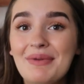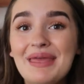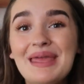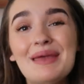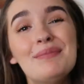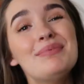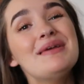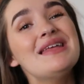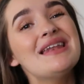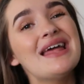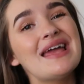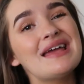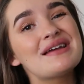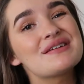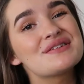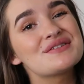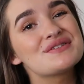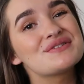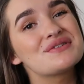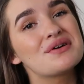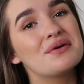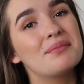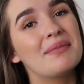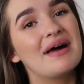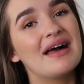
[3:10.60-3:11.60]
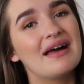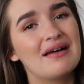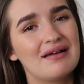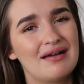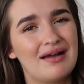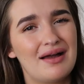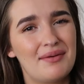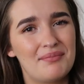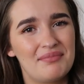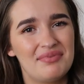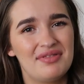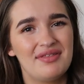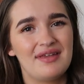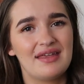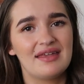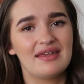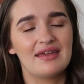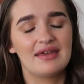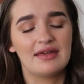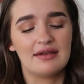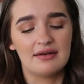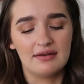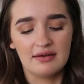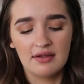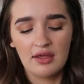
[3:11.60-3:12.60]
maybe next summer, I'm
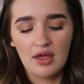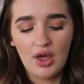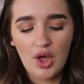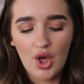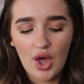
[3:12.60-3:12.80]
thinking.